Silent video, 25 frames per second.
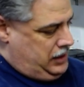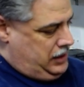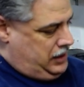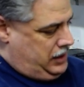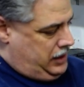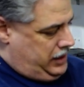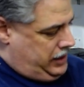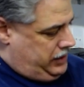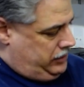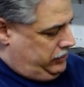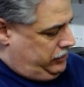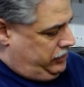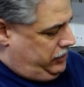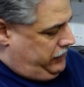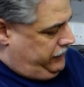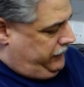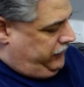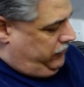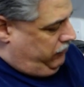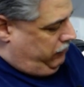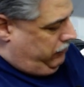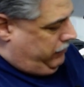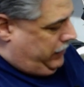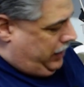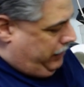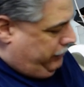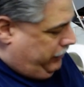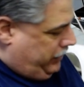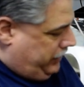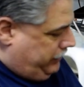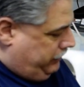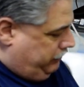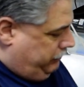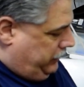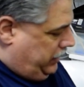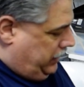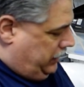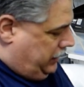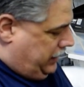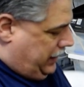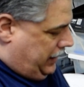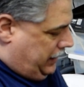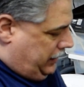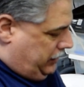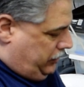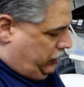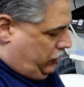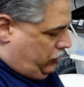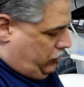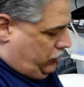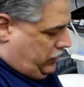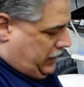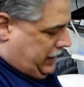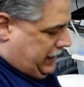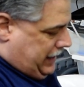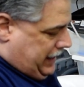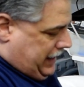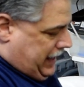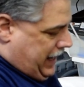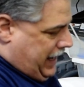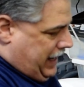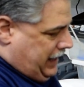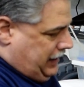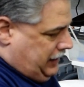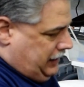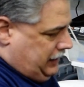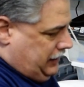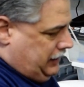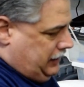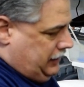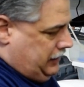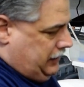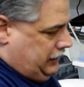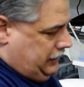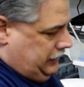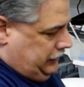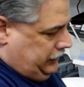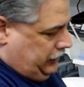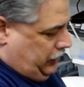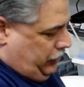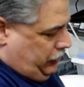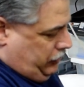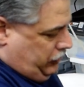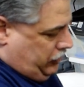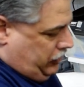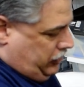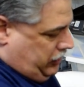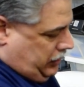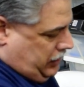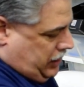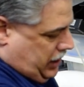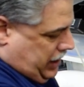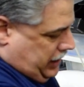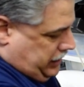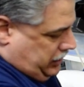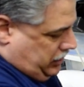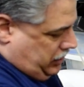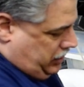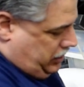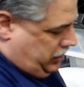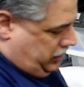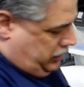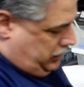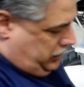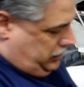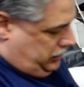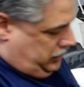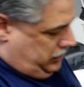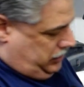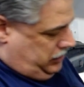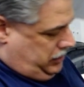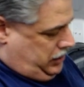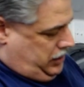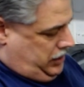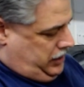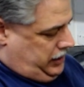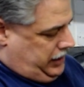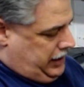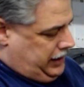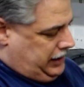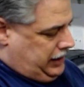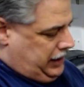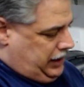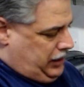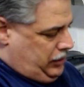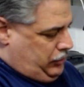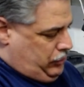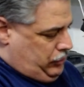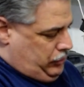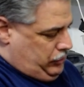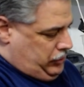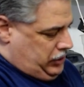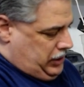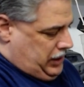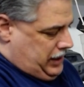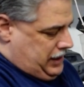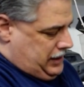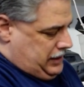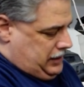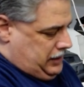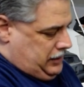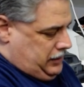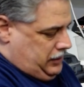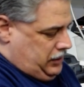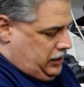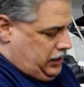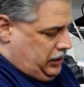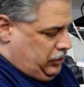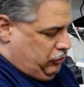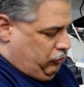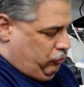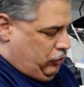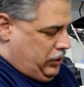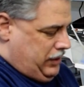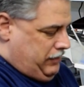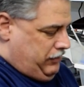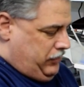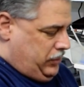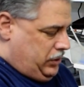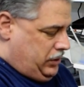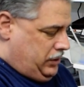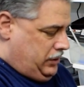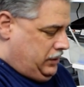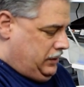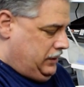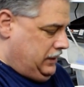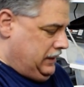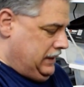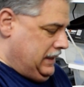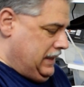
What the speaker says: I don't know if you remember me telling you that I hate those nuts that they use and these rims.